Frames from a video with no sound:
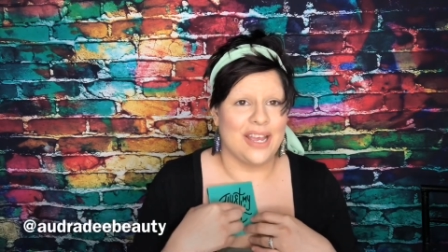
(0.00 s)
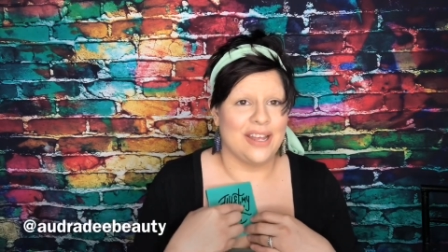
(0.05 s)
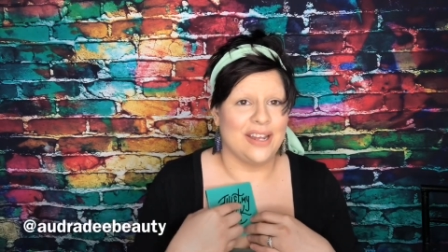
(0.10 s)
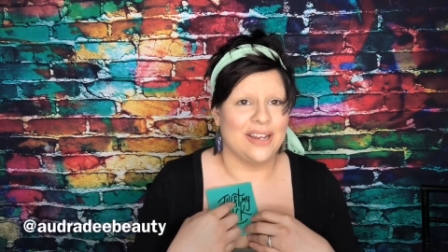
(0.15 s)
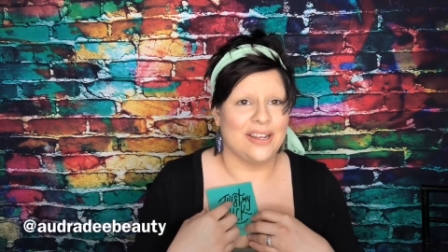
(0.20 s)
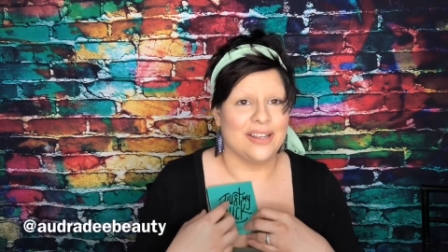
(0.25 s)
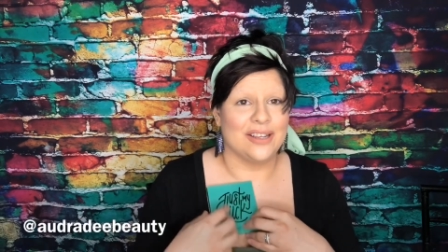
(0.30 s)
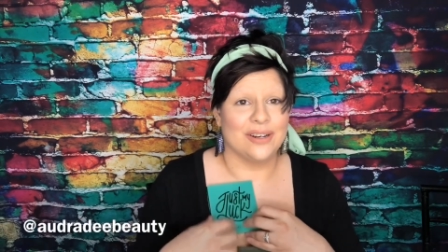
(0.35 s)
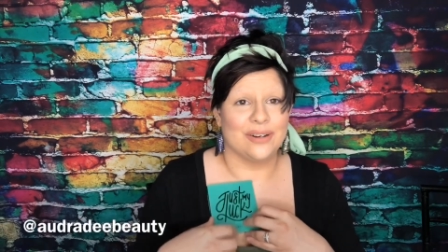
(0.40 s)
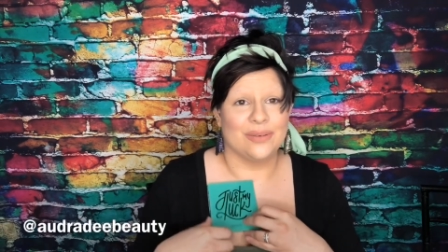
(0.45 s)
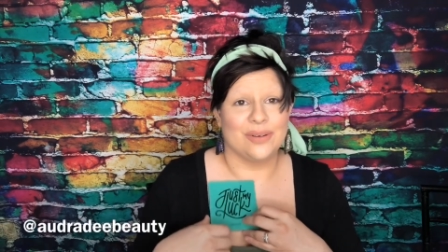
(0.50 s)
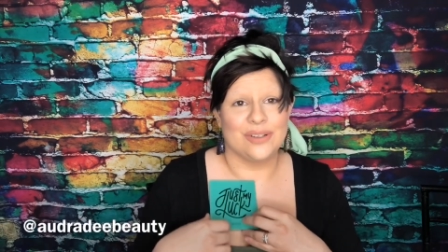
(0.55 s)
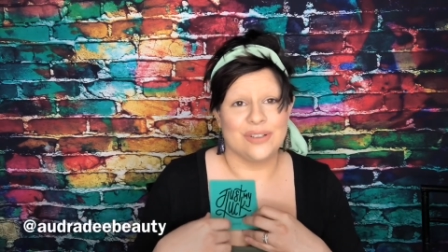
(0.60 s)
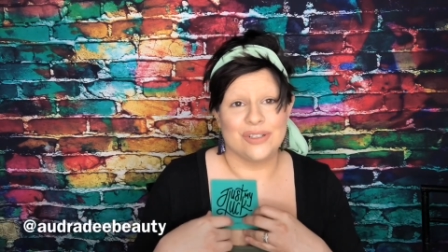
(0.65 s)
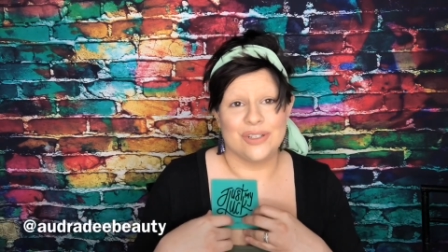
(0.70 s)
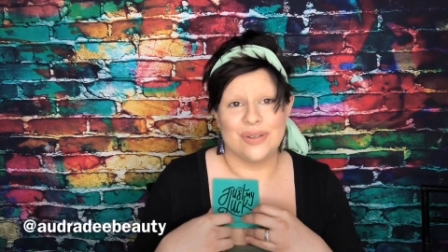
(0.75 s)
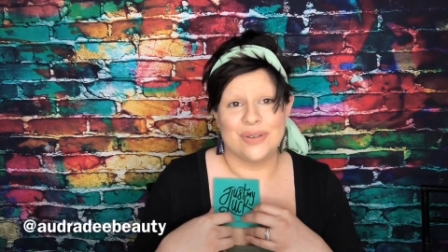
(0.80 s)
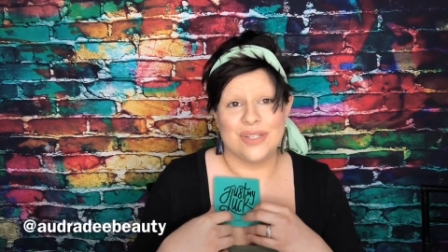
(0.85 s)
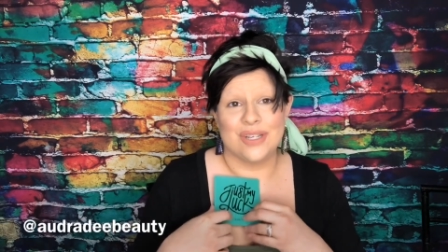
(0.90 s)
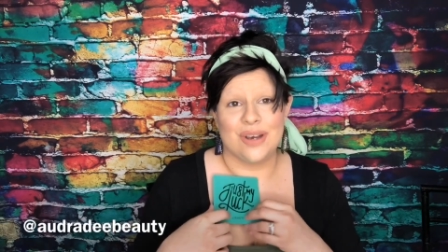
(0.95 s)
and there
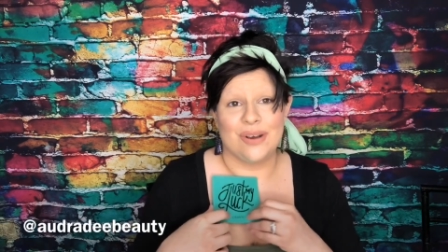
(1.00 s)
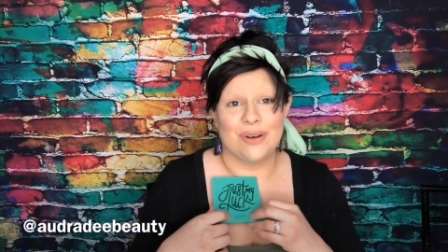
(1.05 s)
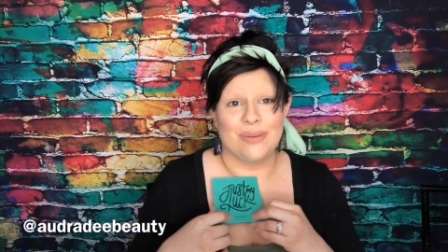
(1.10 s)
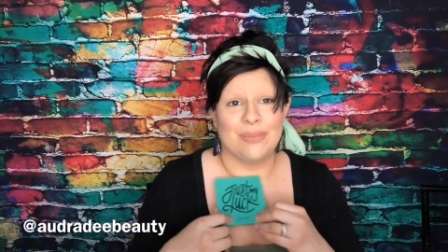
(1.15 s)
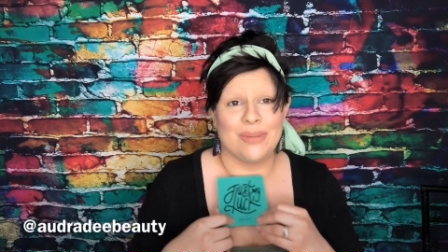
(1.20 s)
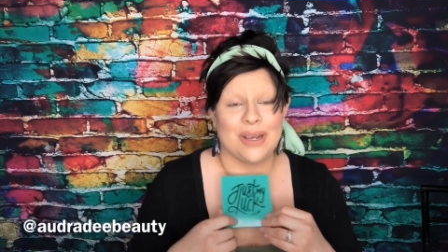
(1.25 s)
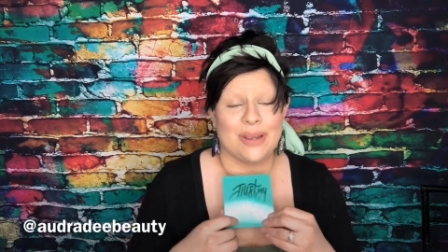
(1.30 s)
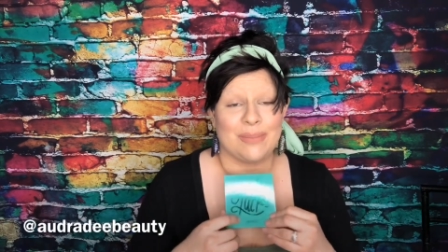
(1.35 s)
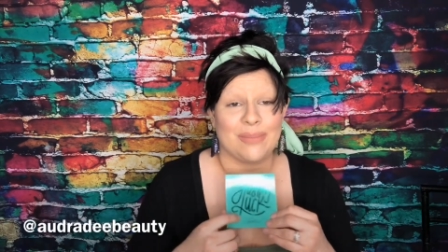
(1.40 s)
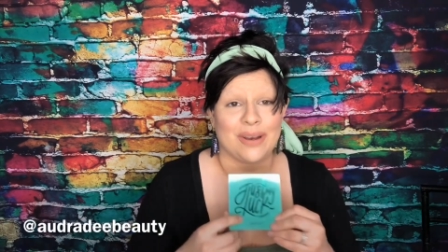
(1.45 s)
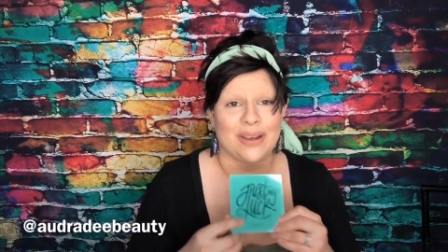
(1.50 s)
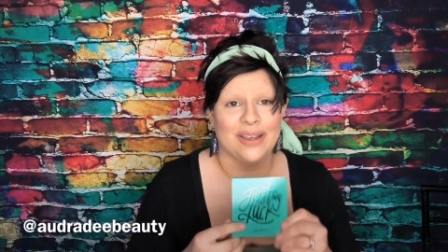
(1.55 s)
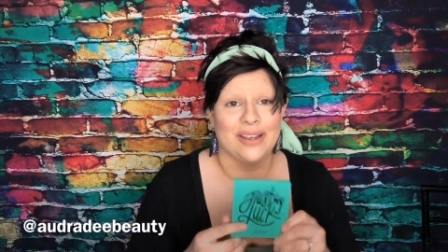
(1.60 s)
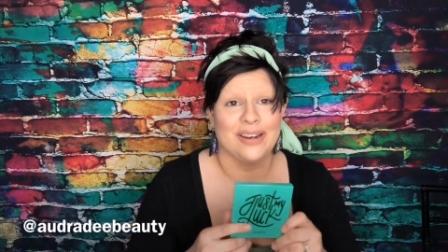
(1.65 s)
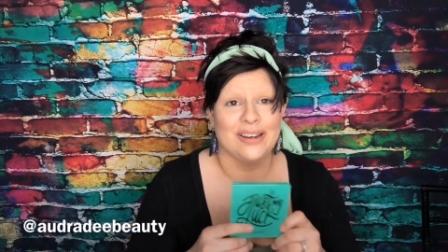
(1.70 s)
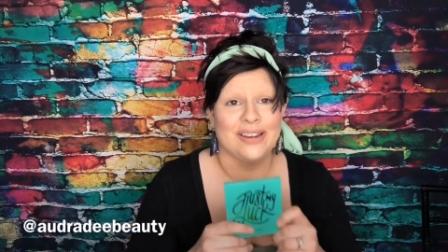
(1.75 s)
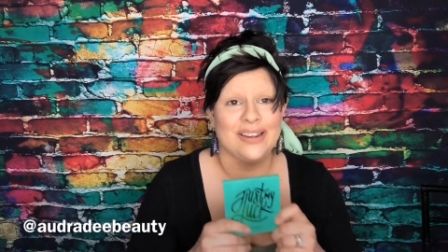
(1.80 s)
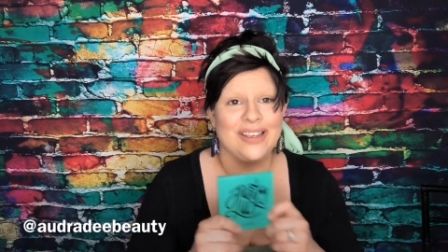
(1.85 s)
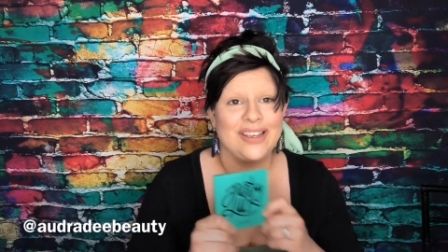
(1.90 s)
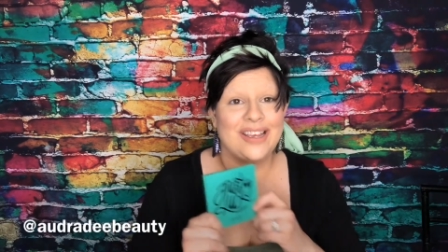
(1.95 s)
was no doubt in my
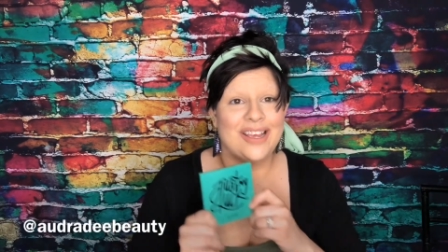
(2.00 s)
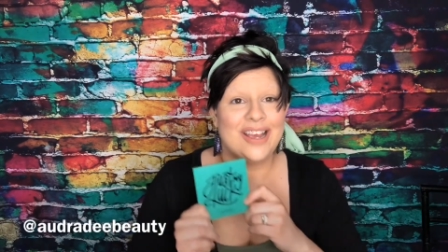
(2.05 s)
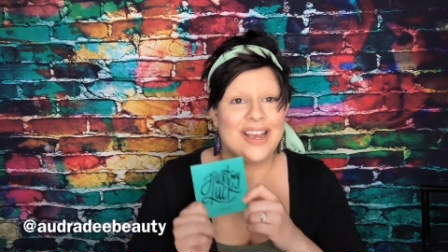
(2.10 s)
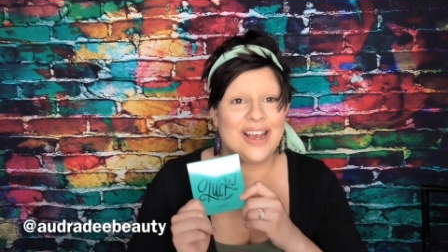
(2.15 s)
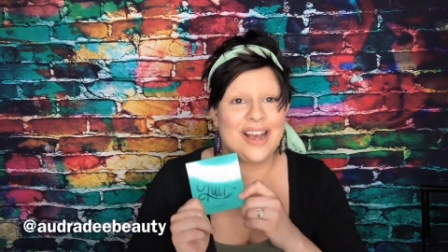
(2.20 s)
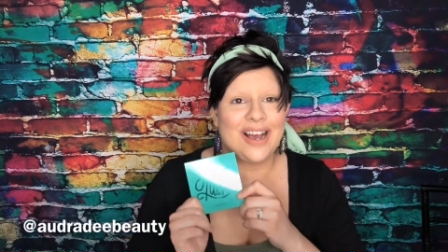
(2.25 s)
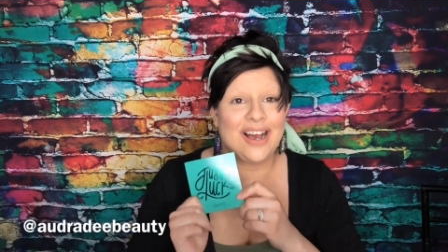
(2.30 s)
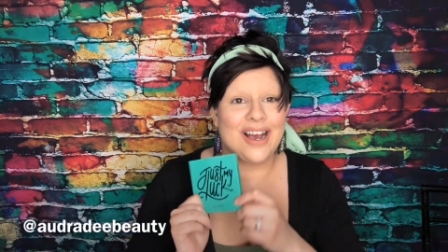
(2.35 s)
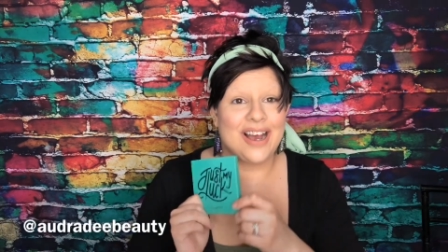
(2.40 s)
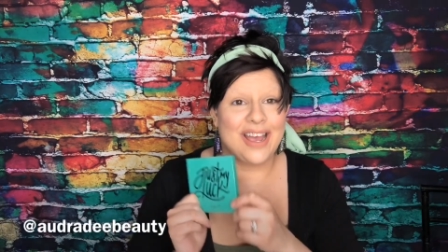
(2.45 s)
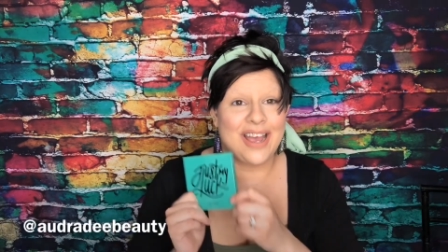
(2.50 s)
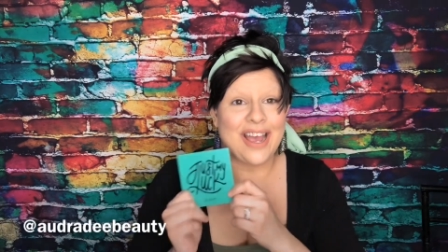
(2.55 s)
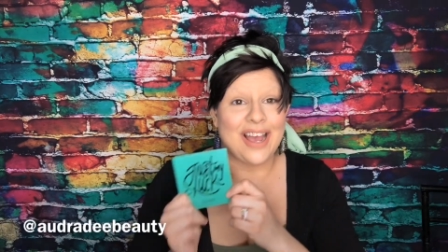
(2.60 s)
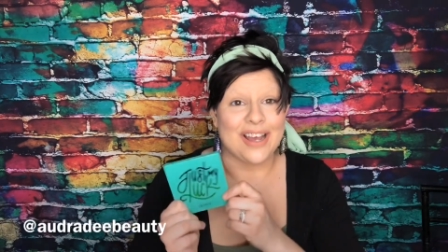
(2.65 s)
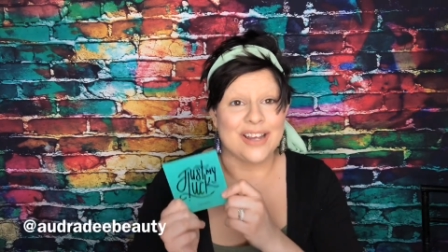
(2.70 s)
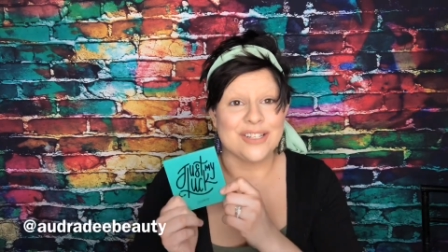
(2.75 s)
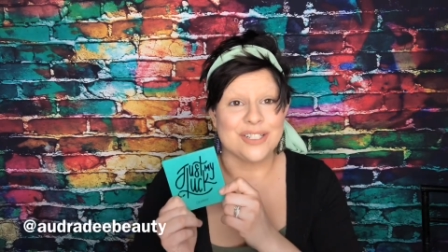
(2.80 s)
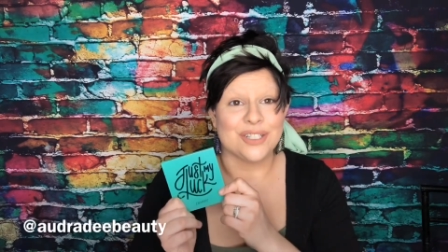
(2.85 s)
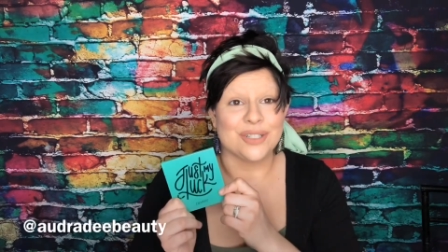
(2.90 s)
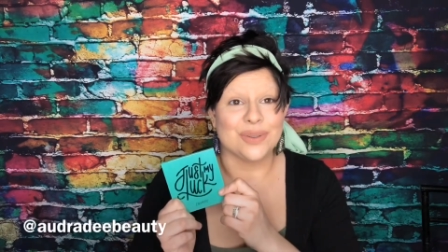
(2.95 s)
mind I
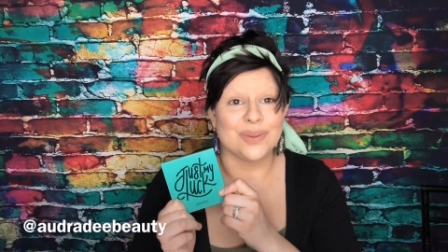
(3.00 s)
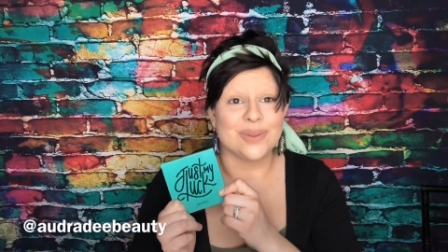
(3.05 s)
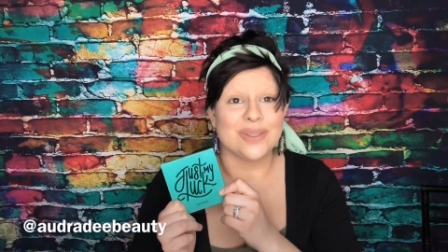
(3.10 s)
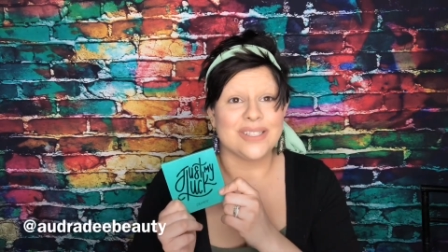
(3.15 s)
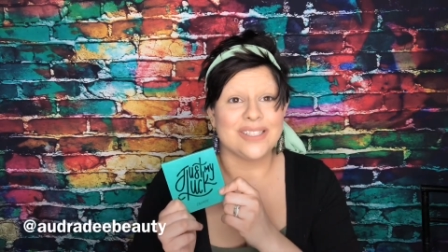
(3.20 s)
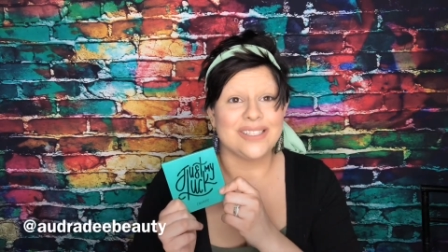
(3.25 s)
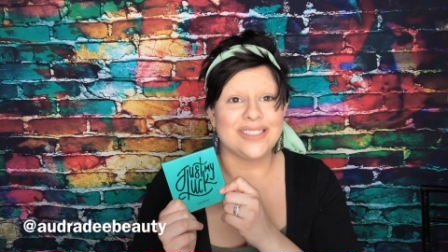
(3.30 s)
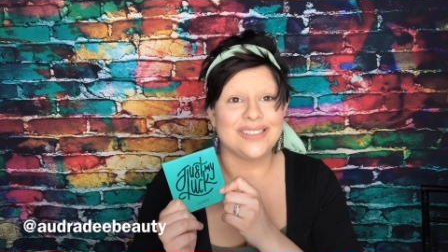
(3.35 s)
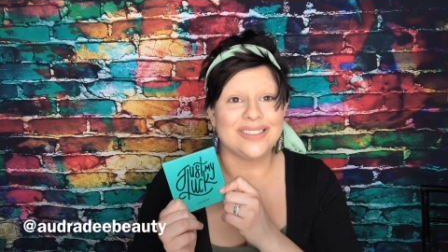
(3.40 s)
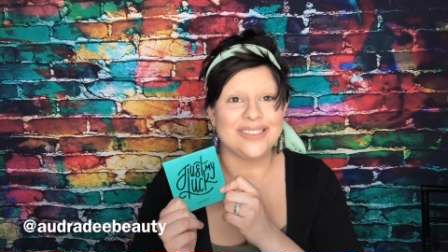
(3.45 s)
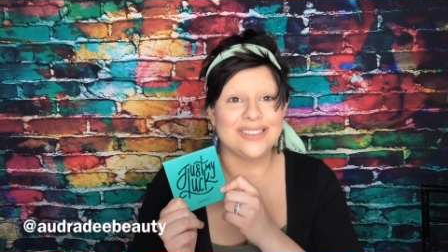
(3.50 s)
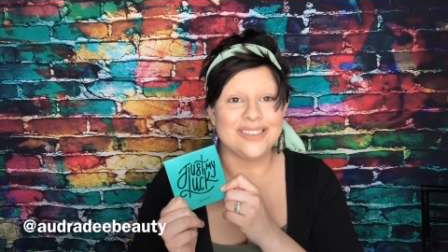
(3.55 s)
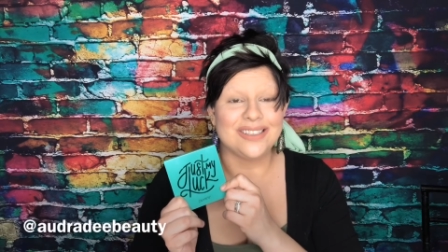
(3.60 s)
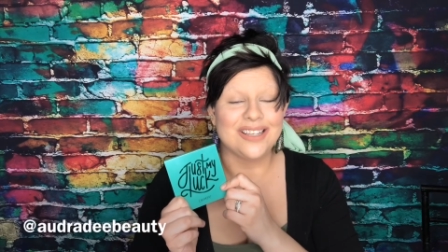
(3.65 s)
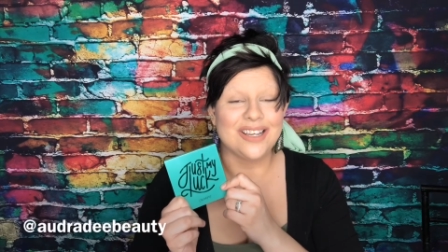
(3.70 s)
had to own this.